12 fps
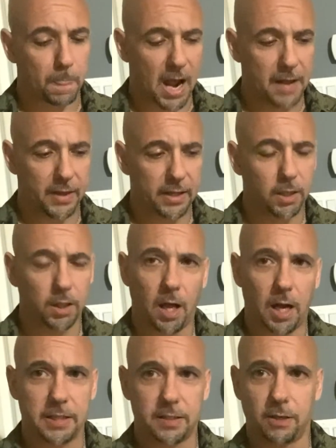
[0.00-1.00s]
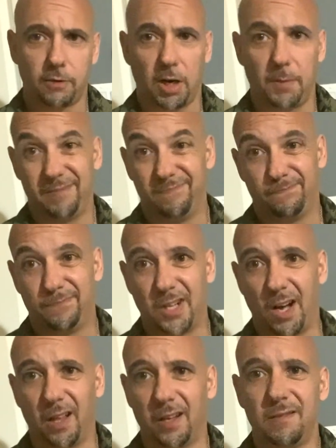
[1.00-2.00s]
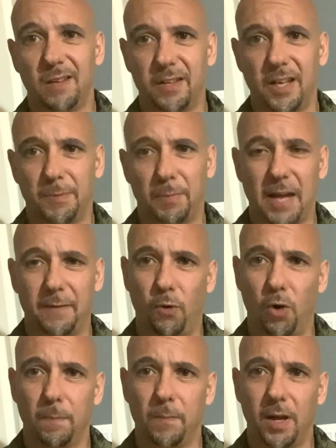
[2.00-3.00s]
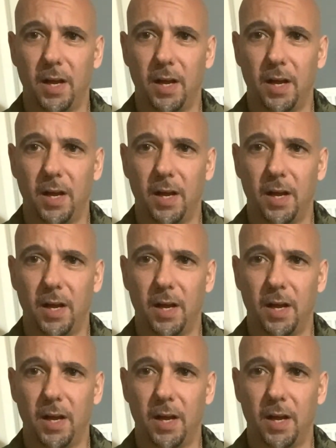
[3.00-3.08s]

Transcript: I think the Glock is incredibly solid as a platform.